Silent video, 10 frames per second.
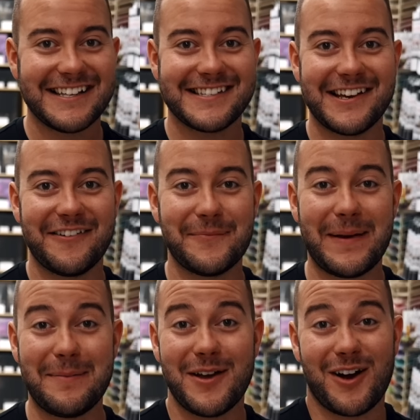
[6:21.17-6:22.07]
So
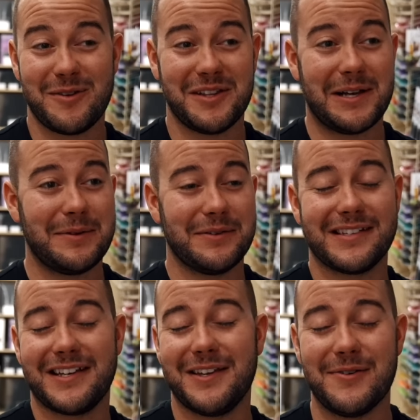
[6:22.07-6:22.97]
maybe Hobby Lobby was
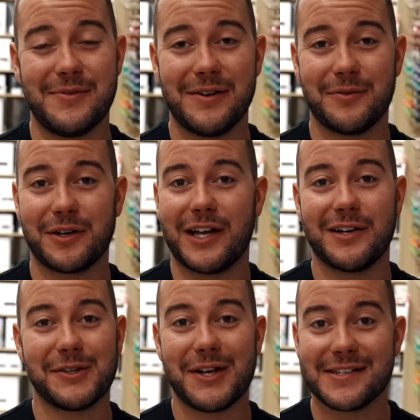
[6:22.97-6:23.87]
like, you know what, we're cutting
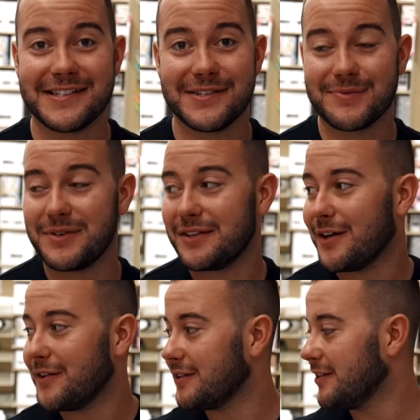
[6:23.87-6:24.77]
our losses with
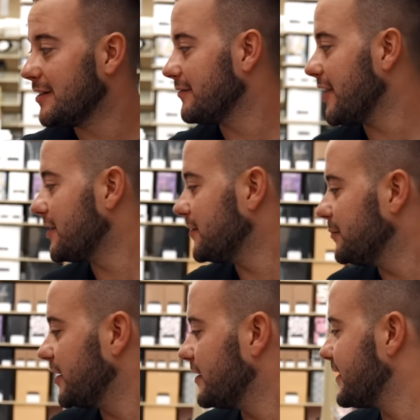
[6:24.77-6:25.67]
all the glitter vinyl
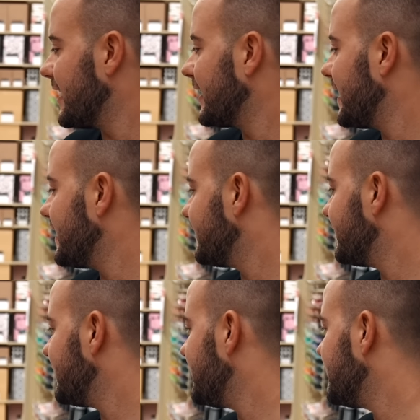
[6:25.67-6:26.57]
because I can't
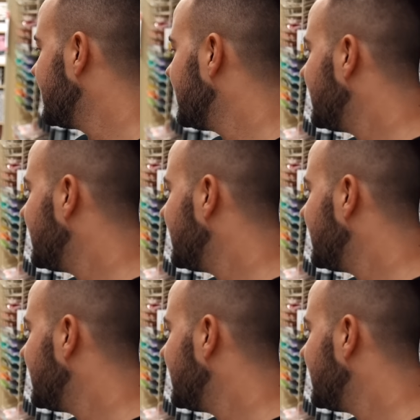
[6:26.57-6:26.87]
see